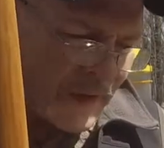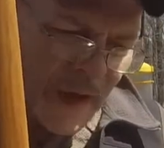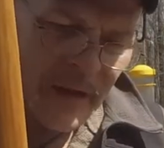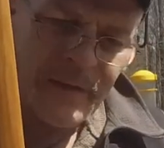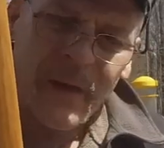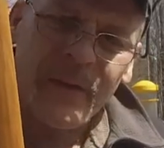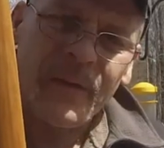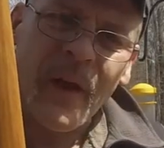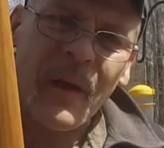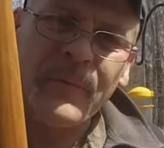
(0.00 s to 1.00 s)
got to take your
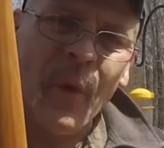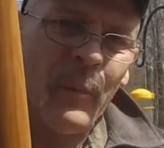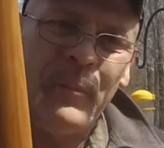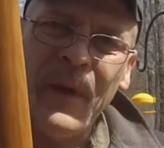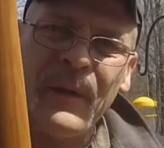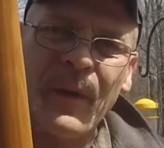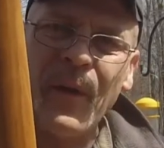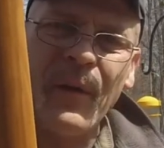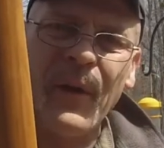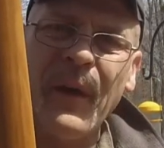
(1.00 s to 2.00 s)
time. Don't be in a
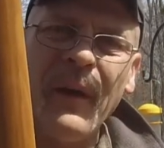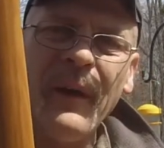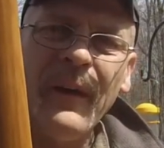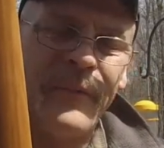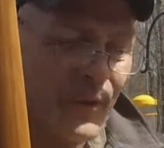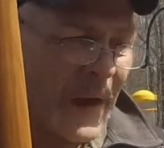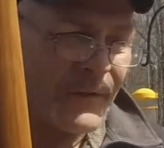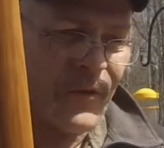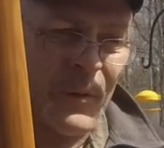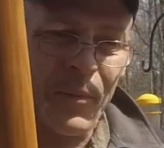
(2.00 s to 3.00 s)
hurry. If you got
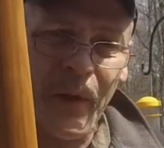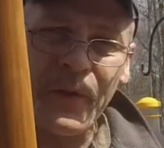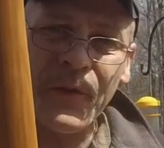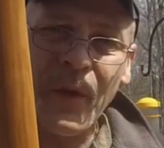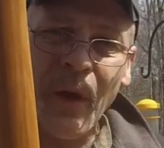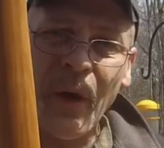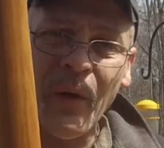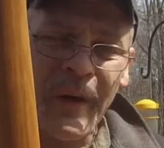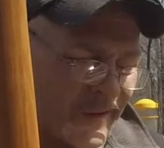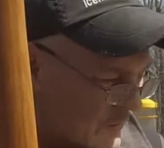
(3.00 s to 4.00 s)
someplace to
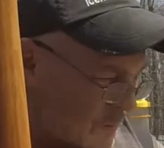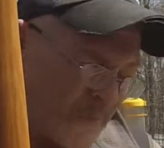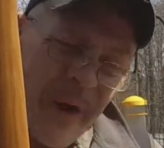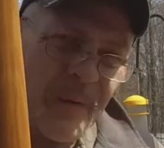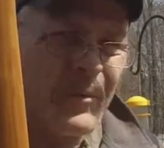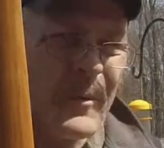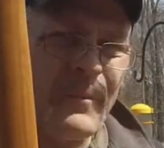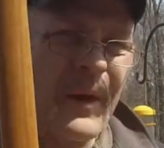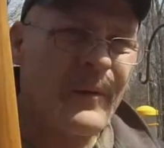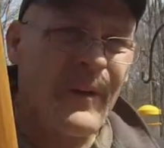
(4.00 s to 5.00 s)
go, you're probably
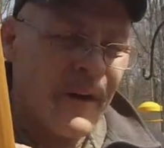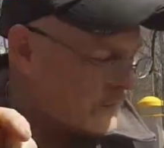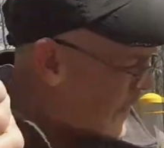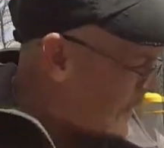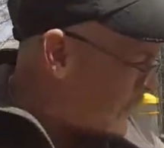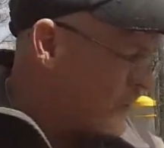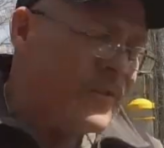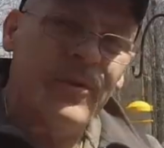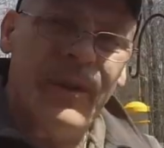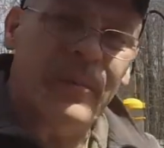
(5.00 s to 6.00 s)
better off not getting
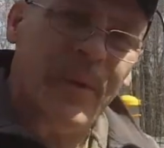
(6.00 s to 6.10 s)
too deep